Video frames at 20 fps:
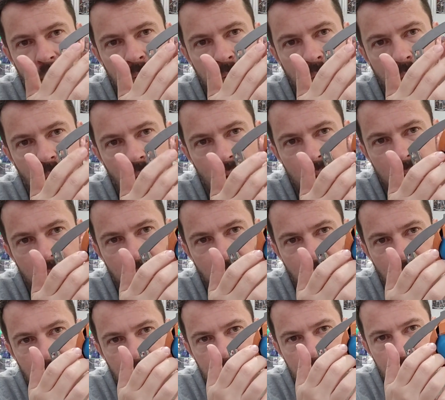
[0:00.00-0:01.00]
Even see if
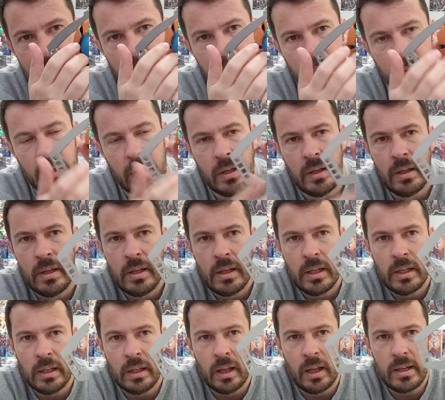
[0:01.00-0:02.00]
I can get some
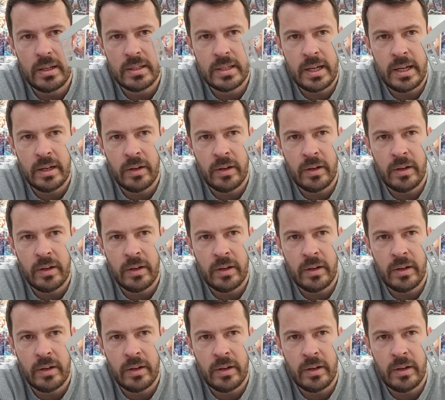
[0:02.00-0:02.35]
lights